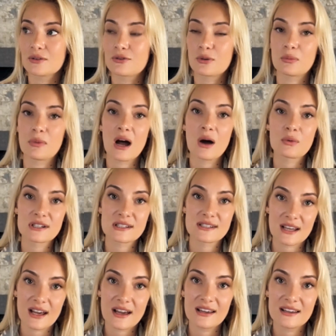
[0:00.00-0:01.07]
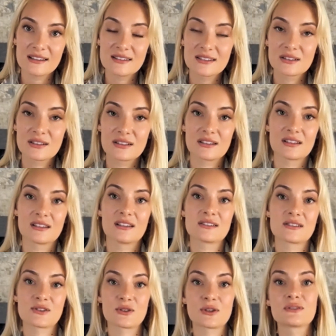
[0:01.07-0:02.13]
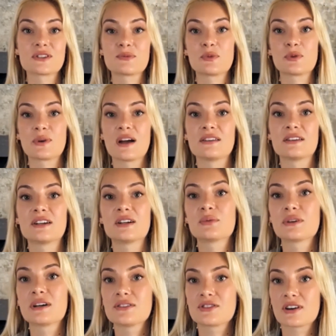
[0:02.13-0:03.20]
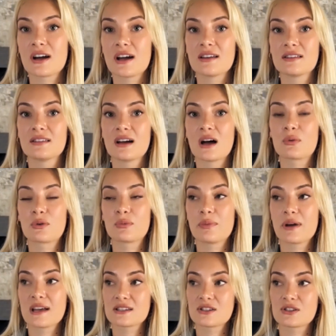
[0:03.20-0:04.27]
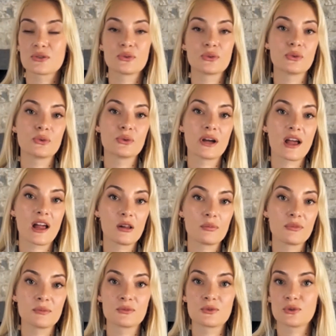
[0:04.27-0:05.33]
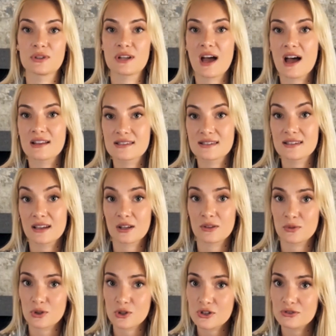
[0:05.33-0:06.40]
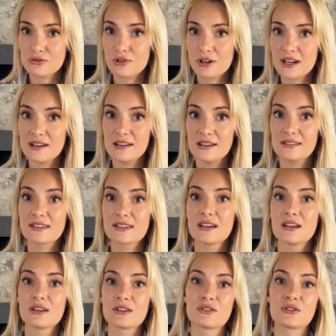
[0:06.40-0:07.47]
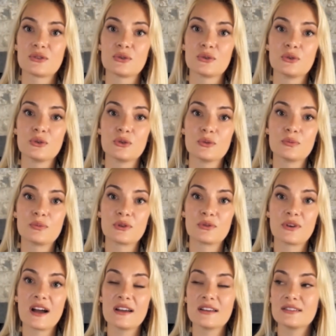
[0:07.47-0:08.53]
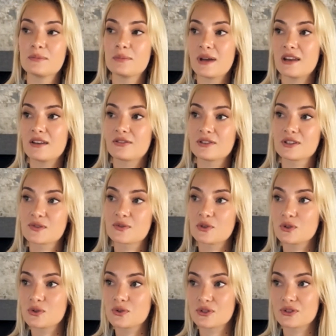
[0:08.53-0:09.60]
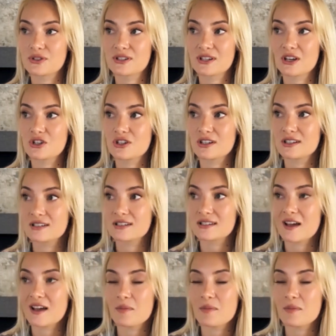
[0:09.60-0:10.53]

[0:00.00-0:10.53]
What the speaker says: from our side, as a service provider, we're trying our best to help them to enhance the conversion rate, to provide benefits for users such as I